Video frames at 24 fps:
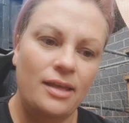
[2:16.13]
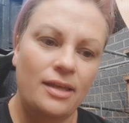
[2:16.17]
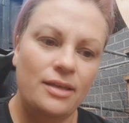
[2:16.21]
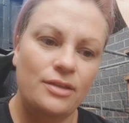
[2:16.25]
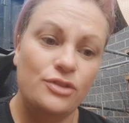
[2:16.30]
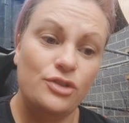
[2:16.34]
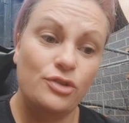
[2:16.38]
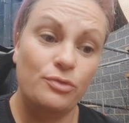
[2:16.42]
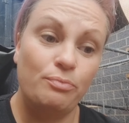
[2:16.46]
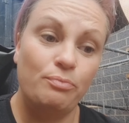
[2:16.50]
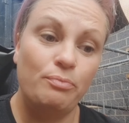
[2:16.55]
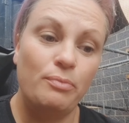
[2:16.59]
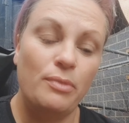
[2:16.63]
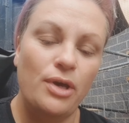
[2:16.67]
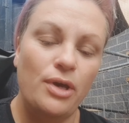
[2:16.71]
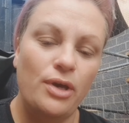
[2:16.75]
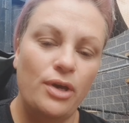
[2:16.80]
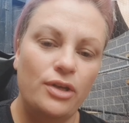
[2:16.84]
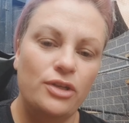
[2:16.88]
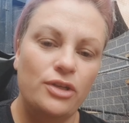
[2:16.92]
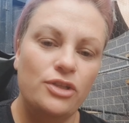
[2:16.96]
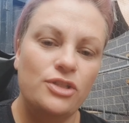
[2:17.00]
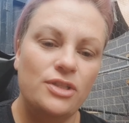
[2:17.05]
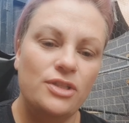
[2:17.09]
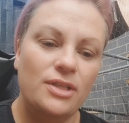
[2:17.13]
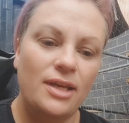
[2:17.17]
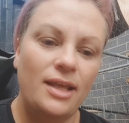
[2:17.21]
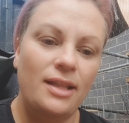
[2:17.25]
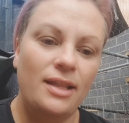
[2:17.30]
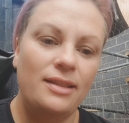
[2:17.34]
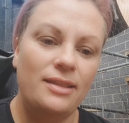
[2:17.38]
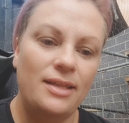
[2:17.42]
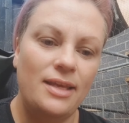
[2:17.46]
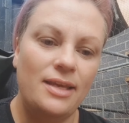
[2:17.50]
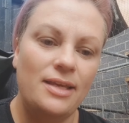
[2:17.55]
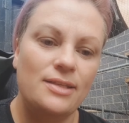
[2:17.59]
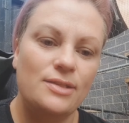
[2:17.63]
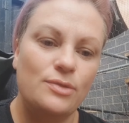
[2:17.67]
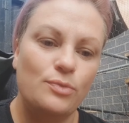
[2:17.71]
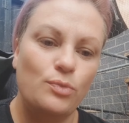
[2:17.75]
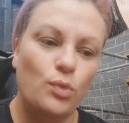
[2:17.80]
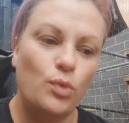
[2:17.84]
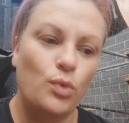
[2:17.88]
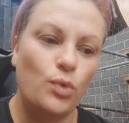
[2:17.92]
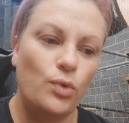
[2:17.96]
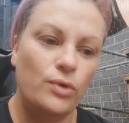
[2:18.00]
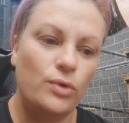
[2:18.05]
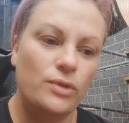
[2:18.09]
submerged in this
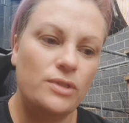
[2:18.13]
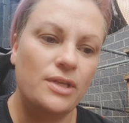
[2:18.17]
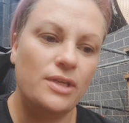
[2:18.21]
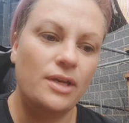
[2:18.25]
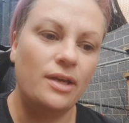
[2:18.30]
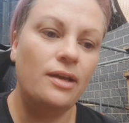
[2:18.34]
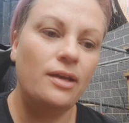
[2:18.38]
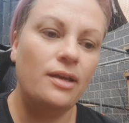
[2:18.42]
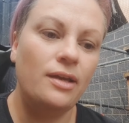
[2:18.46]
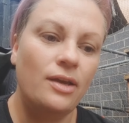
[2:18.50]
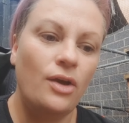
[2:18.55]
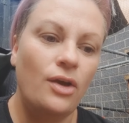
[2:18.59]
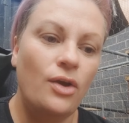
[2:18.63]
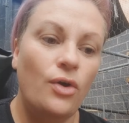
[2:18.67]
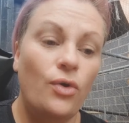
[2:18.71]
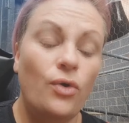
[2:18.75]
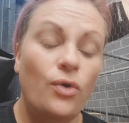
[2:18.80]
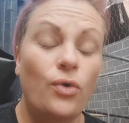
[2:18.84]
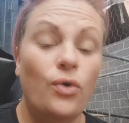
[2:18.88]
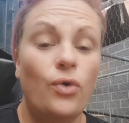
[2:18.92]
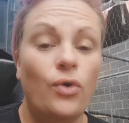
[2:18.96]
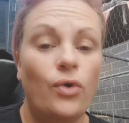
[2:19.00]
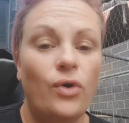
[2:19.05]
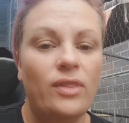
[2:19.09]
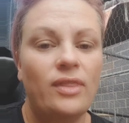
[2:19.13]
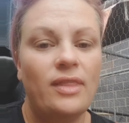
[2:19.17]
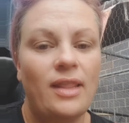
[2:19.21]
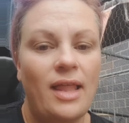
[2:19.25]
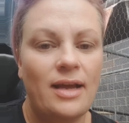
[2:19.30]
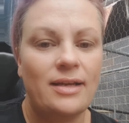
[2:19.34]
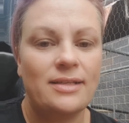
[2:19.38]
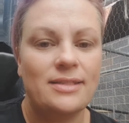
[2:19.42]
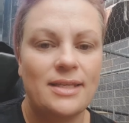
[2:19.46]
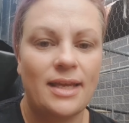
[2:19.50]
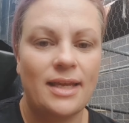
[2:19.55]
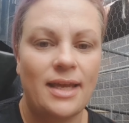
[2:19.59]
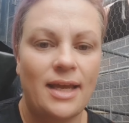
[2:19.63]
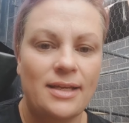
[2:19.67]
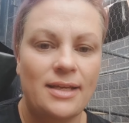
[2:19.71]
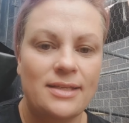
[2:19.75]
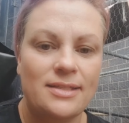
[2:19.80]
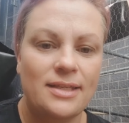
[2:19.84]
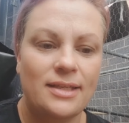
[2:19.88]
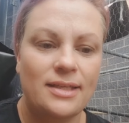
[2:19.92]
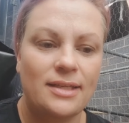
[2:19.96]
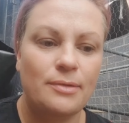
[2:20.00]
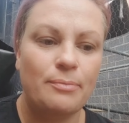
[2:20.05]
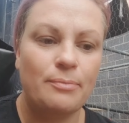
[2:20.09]
water or lactic
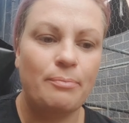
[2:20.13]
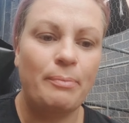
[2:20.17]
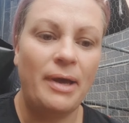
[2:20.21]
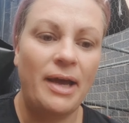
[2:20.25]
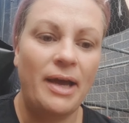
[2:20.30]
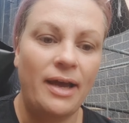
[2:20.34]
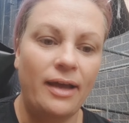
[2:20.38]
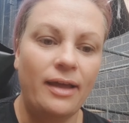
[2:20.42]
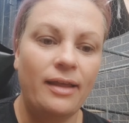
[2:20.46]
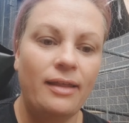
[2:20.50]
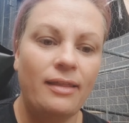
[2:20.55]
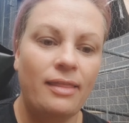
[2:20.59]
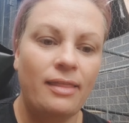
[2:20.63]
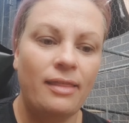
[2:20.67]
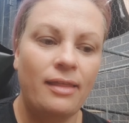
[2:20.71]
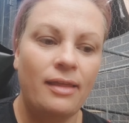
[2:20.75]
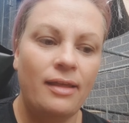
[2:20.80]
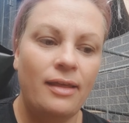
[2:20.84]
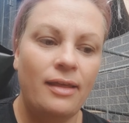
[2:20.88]
acid bath,